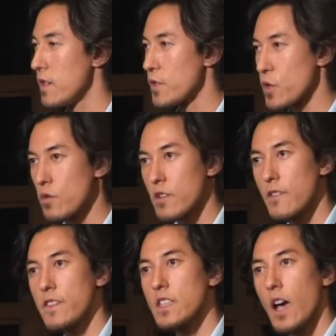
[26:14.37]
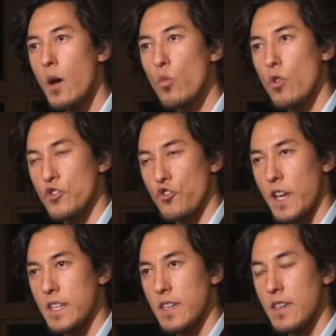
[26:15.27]
so you look at the Vietnam War
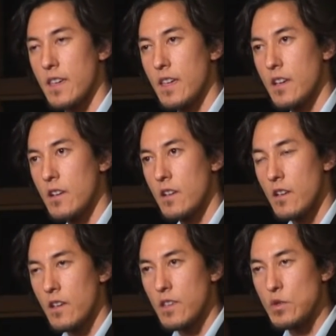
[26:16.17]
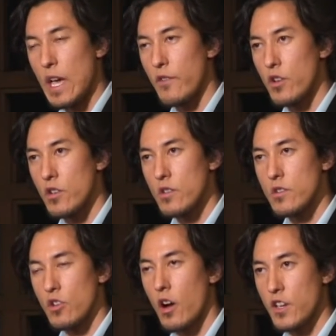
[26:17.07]
training. You have a
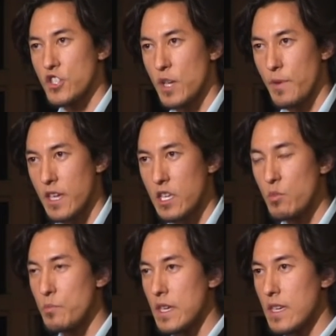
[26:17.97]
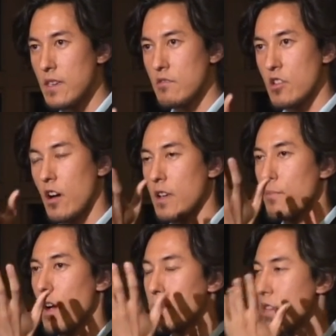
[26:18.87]
target shaped like a human being, the target
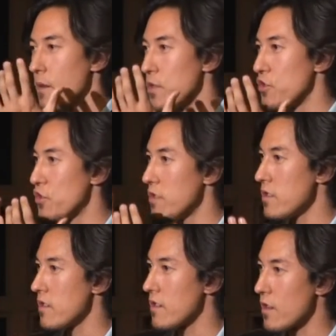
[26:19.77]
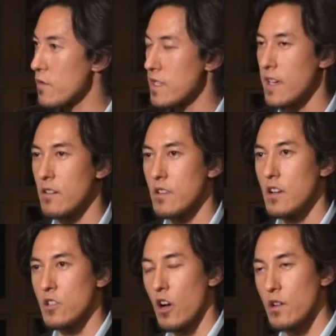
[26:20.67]
pops up, you shoot it, it goes down.
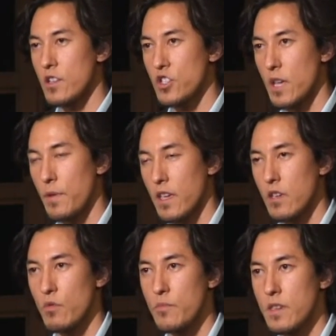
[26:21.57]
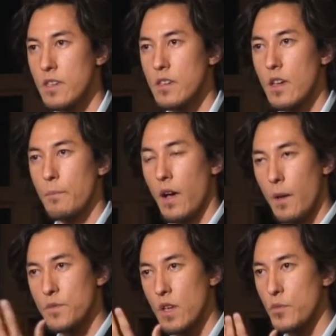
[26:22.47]
Target shaped like a human being,
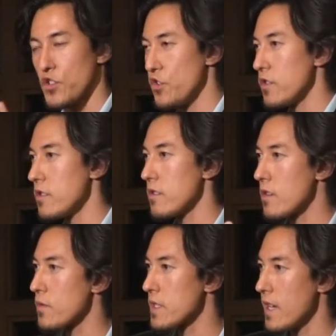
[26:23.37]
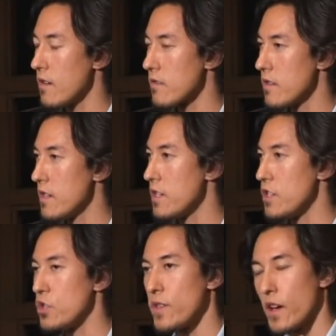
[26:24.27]
pops up, you shoot it, goes down. You
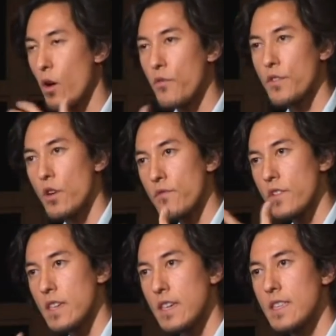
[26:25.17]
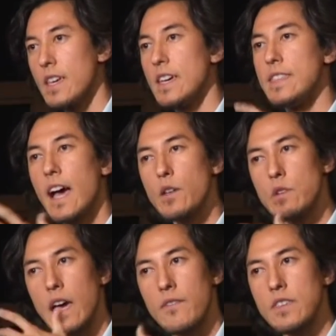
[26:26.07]
do that over and over again, and now you
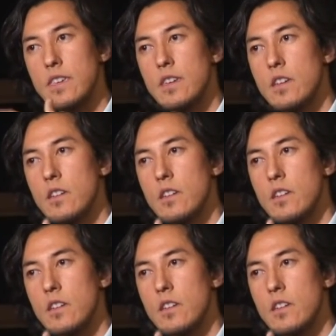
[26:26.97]
have the